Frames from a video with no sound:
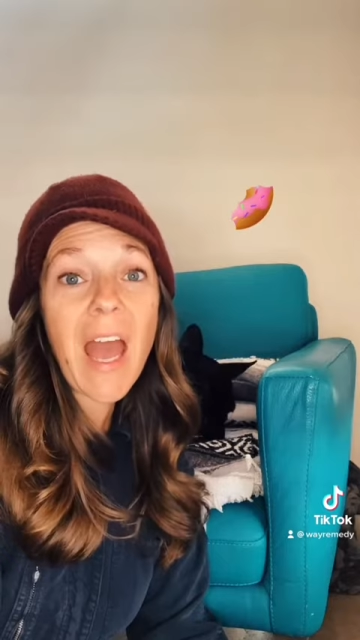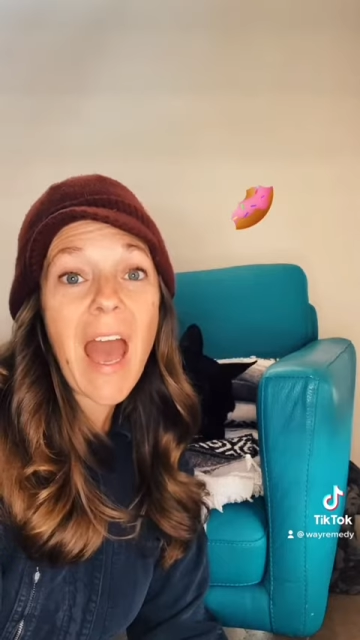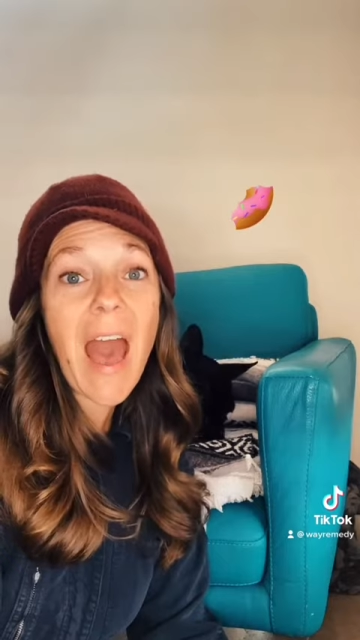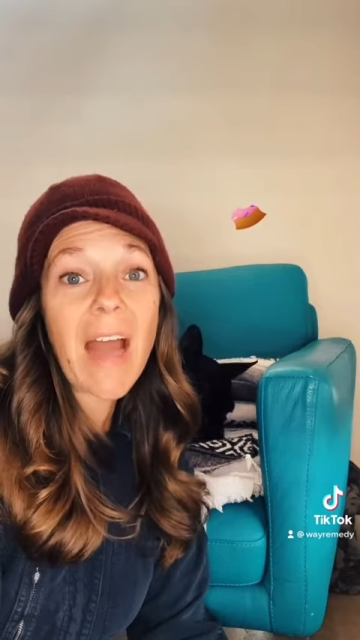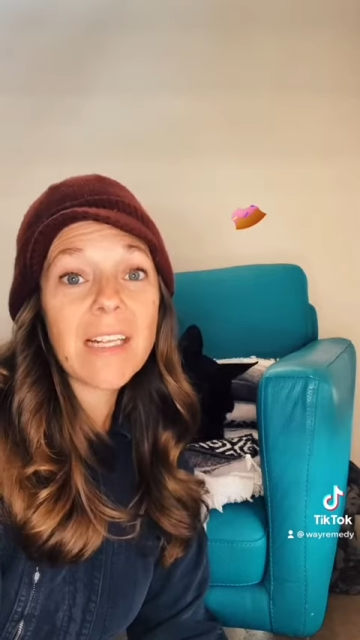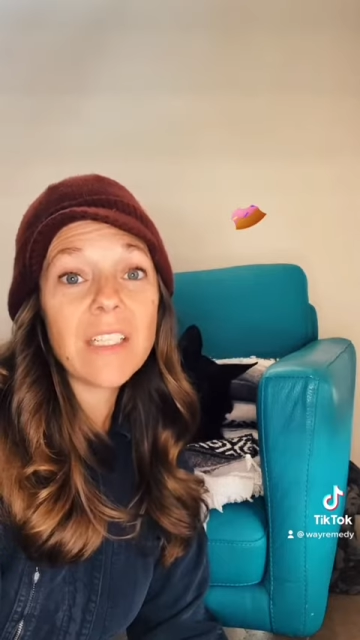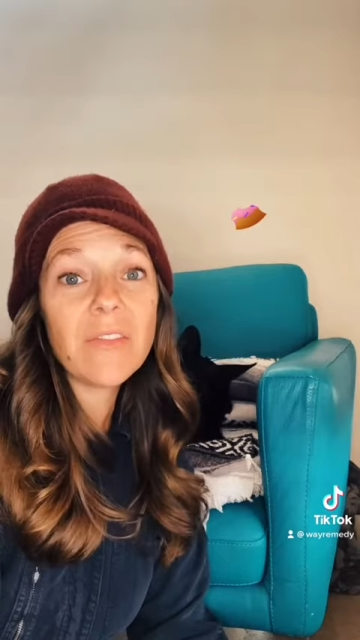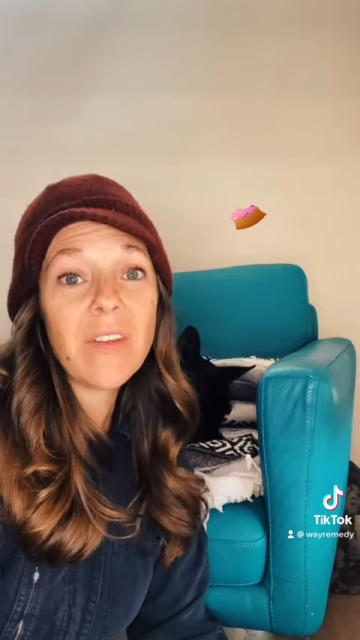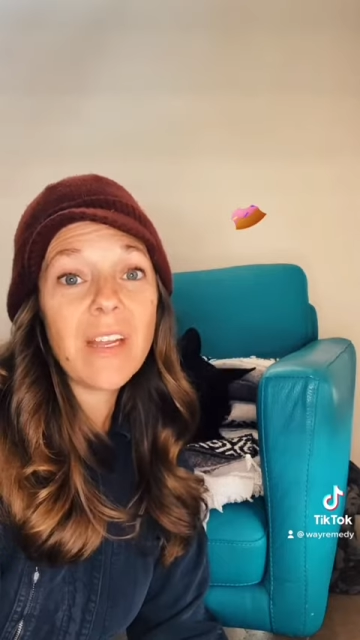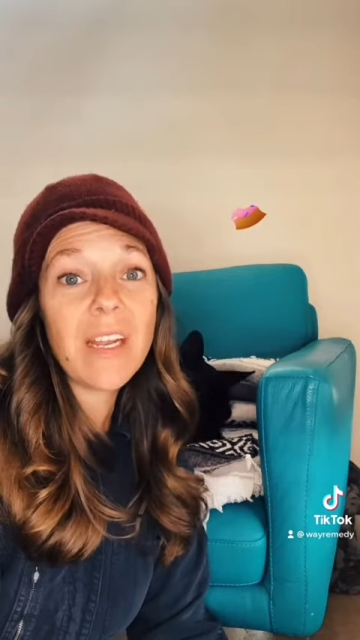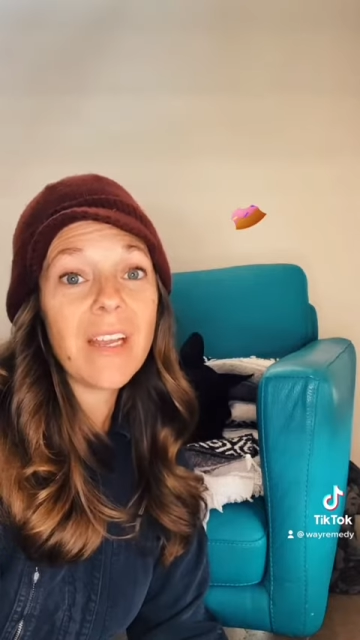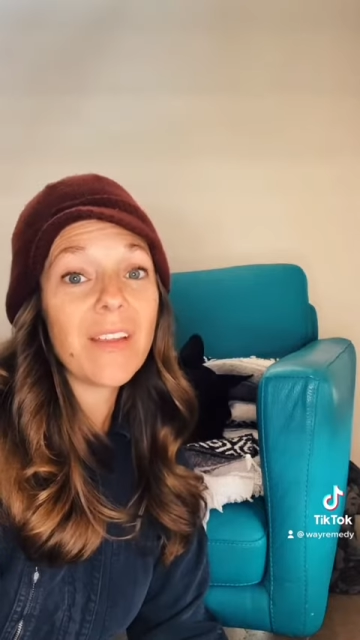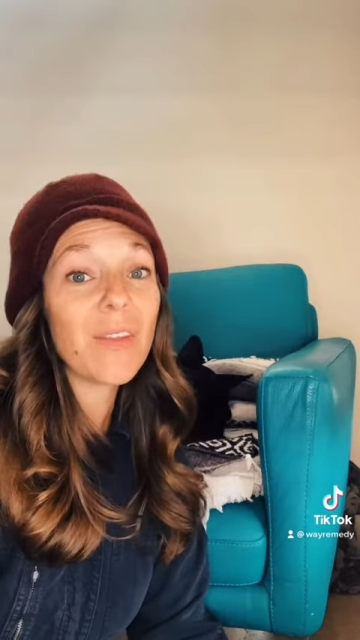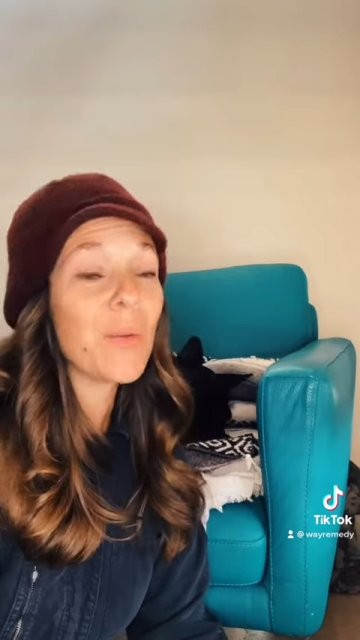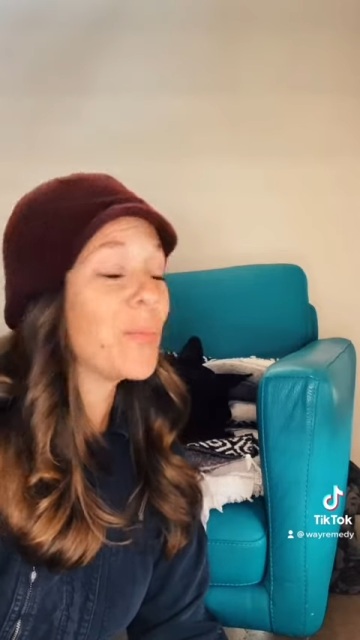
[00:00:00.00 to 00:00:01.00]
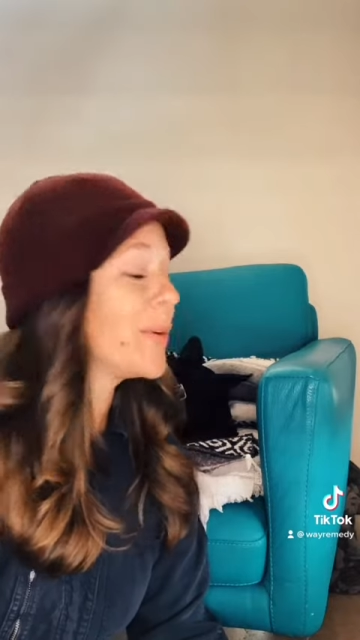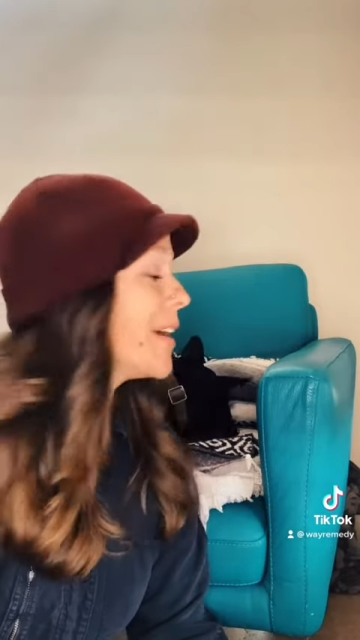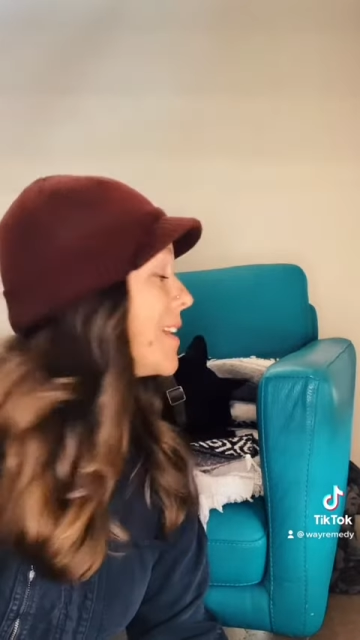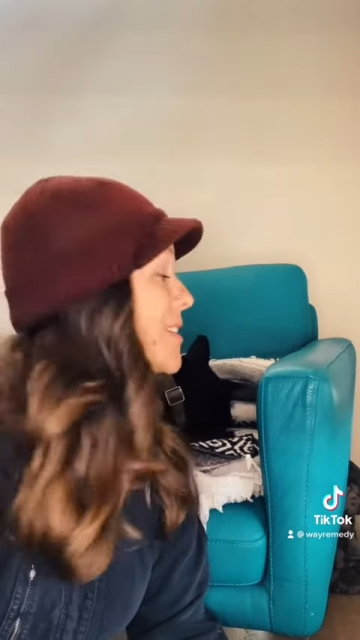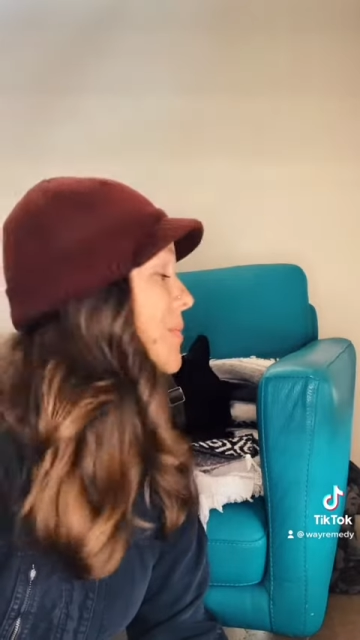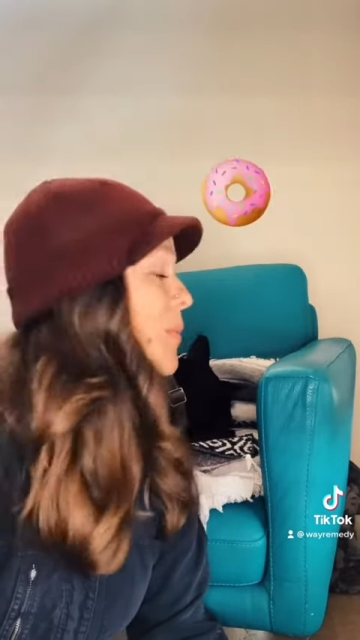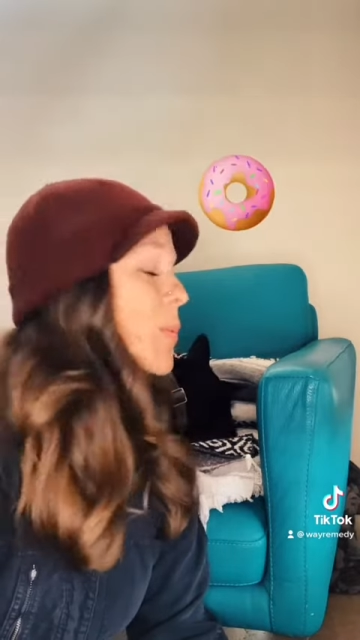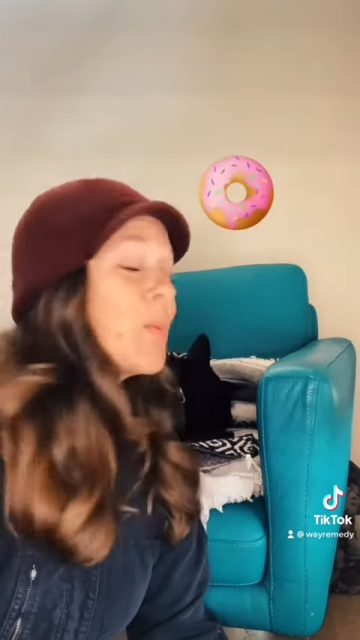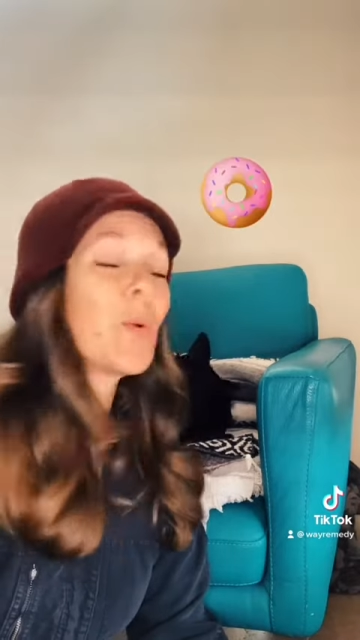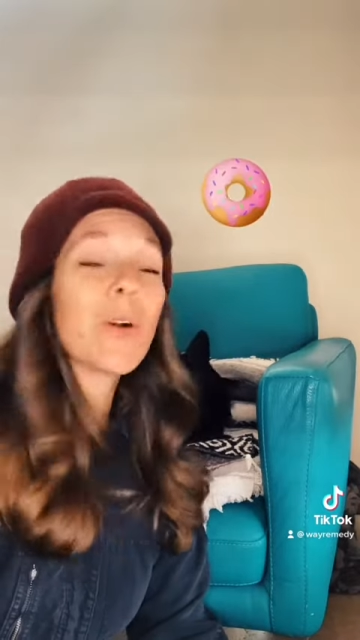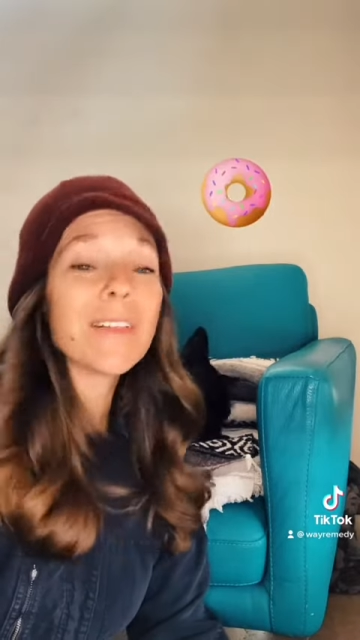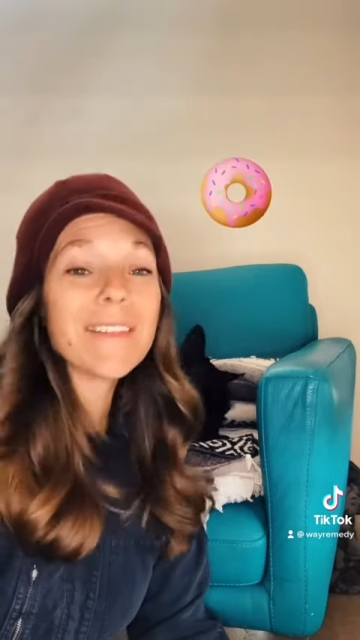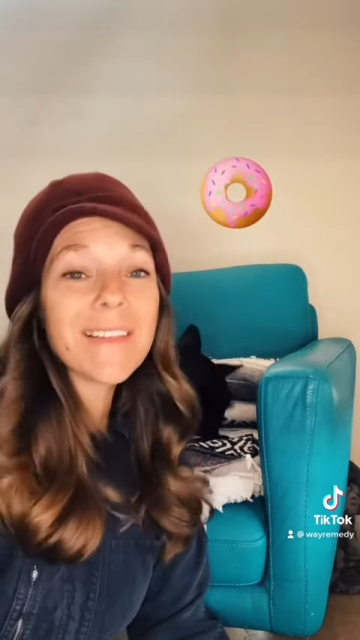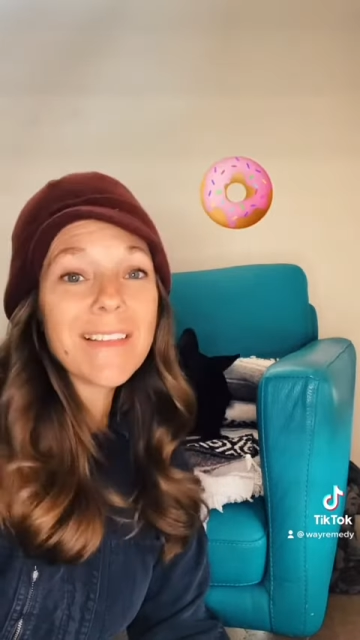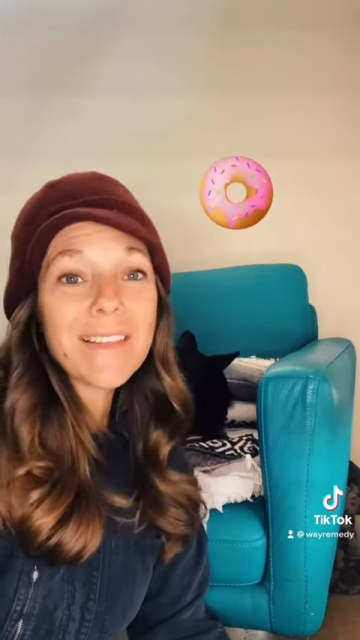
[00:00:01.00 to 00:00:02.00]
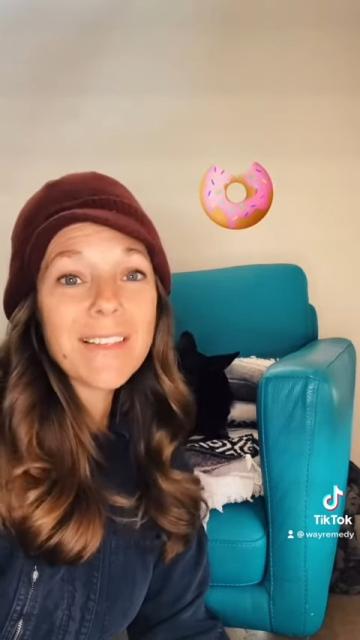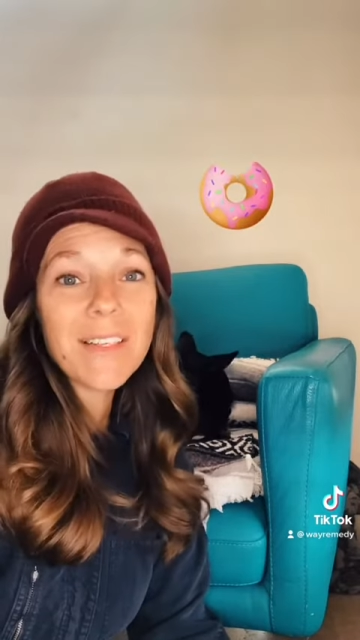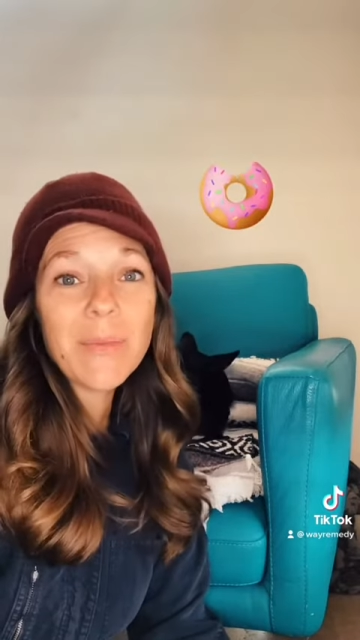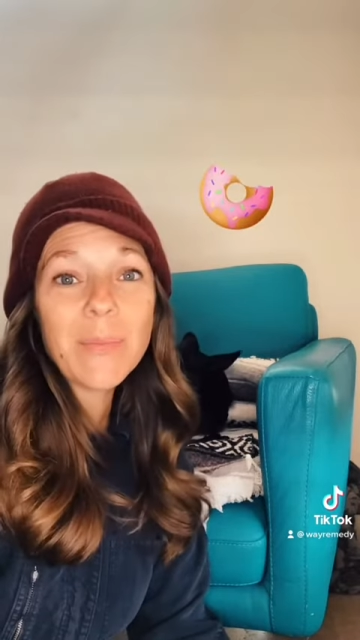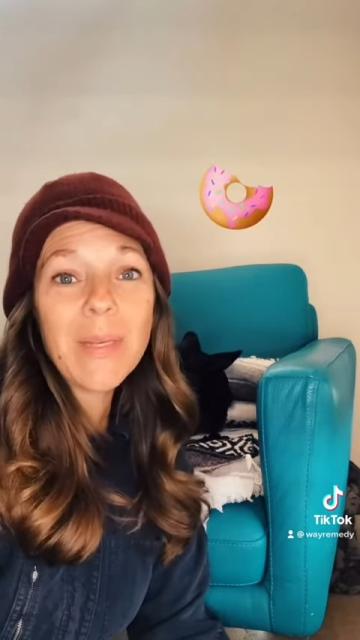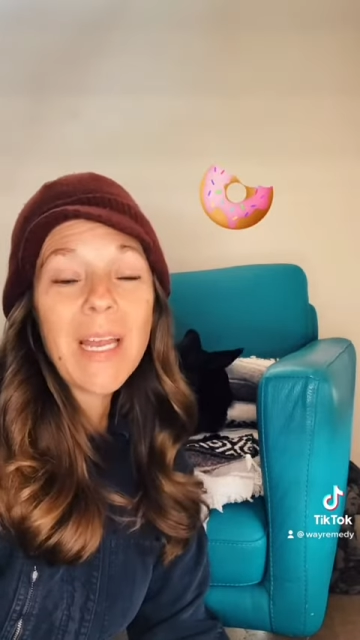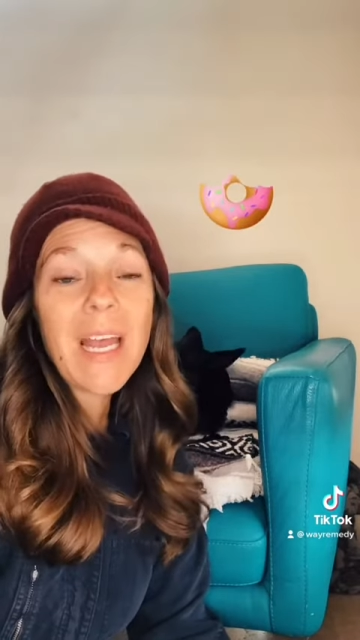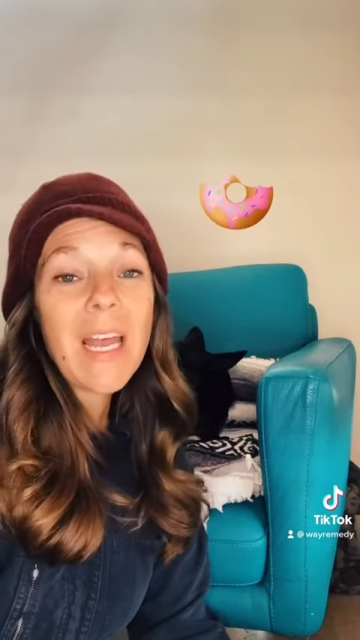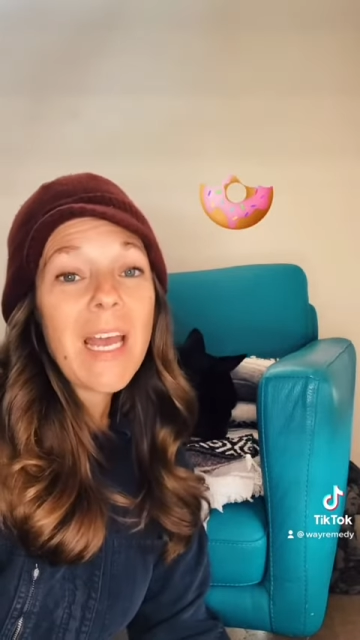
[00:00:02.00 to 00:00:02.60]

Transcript: activating the brain's reward system,